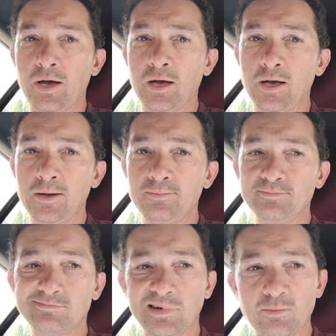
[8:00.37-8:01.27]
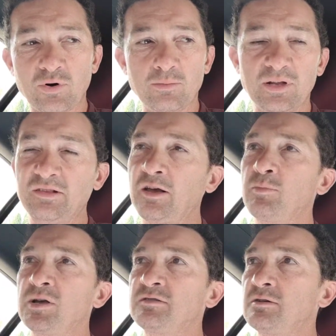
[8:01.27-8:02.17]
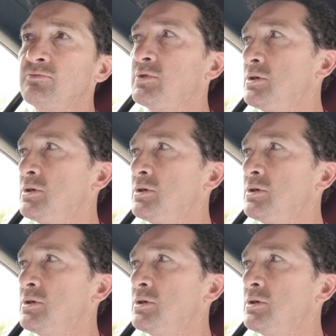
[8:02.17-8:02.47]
I probably saved myself,